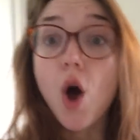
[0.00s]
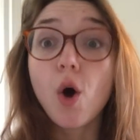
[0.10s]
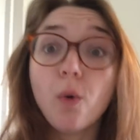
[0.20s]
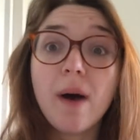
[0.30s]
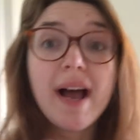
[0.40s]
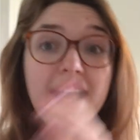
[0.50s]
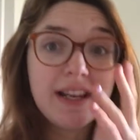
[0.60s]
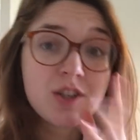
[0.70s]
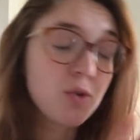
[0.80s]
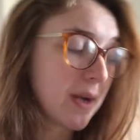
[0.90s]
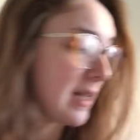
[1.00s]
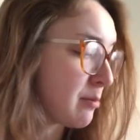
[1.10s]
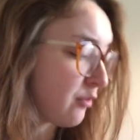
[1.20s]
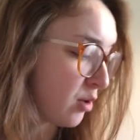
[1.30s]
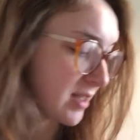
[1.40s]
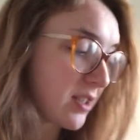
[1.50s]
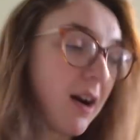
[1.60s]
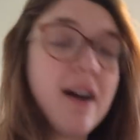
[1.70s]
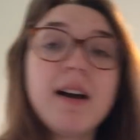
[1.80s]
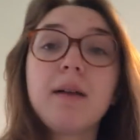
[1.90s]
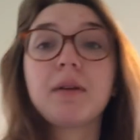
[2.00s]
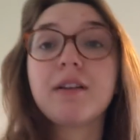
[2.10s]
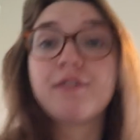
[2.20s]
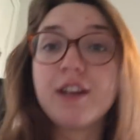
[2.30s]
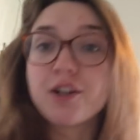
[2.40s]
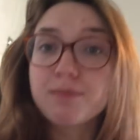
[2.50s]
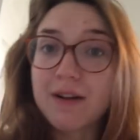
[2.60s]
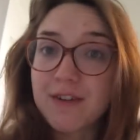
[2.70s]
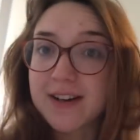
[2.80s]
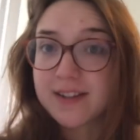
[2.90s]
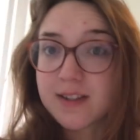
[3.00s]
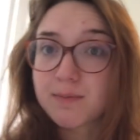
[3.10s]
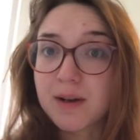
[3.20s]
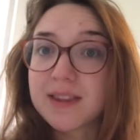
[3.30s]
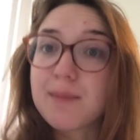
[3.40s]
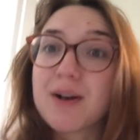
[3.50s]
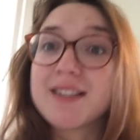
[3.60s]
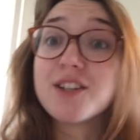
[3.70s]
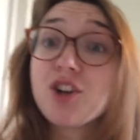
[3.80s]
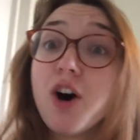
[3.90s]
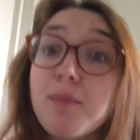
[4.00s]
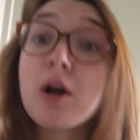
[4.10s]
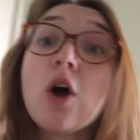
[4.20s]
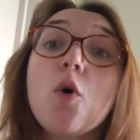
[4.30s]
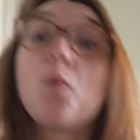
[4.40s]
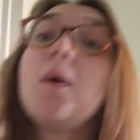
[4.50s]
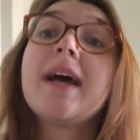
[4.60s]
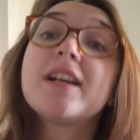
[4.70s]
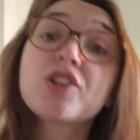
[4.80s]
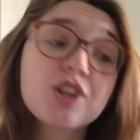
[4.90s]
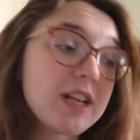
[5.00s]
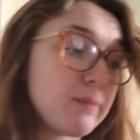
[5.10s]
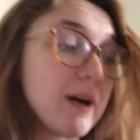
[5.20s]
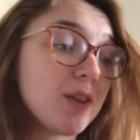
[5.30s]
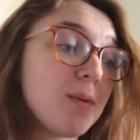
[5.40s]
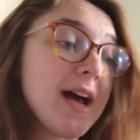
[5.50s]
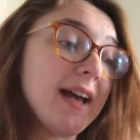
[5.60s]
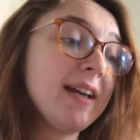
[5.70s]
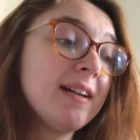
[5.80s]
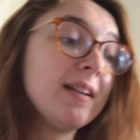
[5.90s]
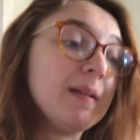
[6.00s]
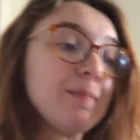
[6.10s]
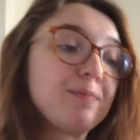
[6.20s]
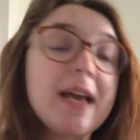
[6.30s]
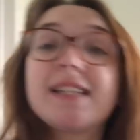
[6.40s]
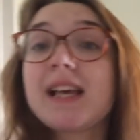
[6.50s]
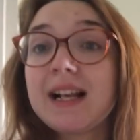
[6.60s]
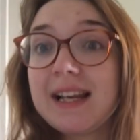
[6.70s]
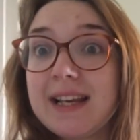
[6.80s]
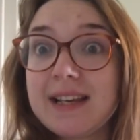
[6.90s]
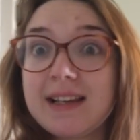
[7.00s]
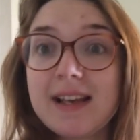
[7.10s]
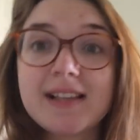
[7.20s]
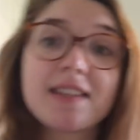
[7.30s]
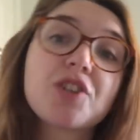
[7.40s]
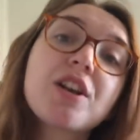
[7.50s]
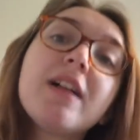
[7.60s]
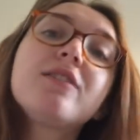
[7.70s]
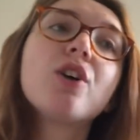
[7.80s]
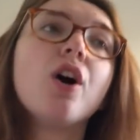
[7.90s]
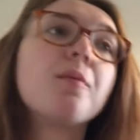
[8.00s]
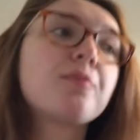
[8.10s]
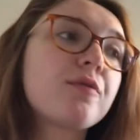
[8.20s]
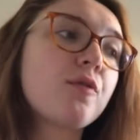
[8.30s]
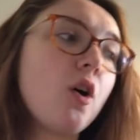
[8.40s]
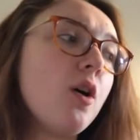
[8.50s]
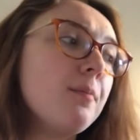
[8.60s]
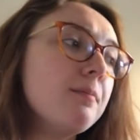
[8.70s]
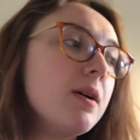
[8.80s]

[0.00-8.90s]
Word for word: Oh, and quickly before I start, I'm going to finish my friend's birthday present top, which is, by the way, basically it's the shell top from